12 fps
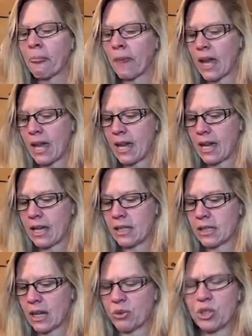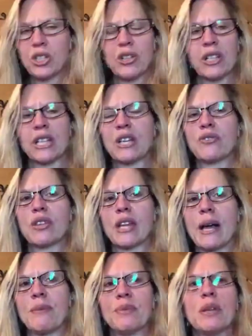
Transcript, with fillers: and I will share the link for that.